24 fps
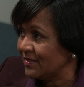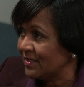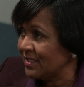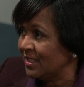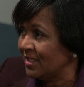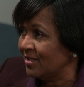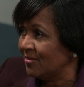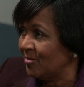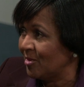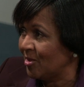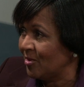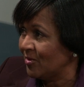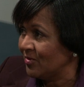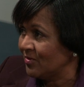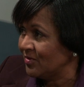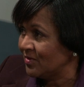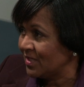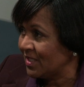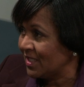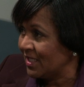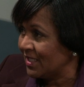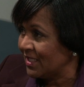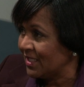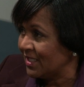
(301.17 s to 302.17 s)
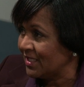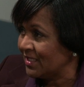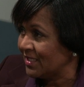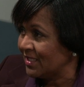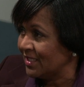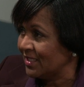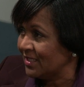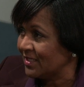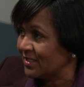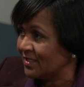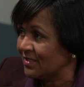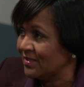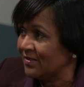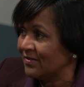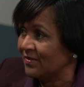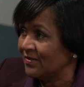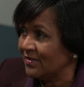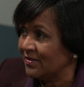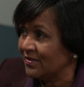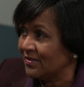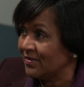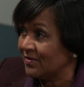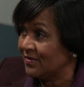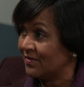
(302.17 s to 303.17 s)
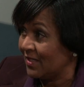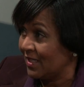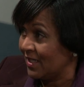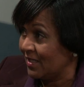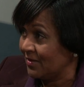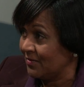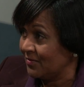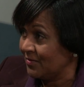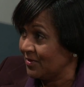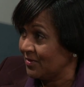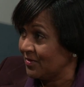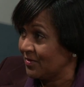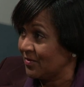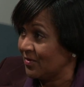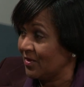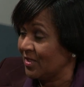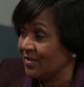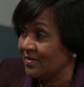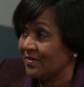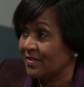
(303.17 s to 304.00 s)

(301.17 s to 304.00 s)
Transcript: see about getting a link to that resource.